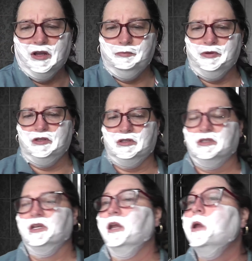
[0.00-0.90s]
a bit
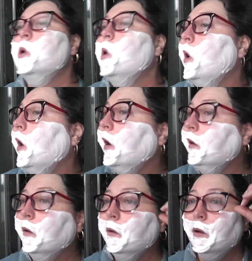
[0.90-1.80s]
today. I
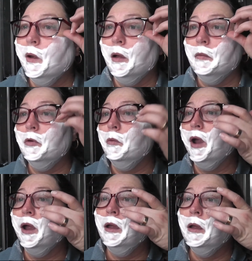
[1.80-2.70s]
know, I'm
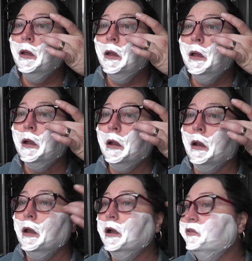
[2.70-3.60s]
aware.
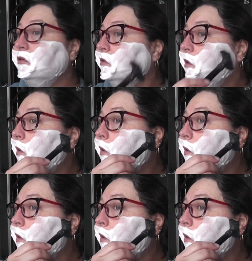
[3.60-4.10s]
Glasses.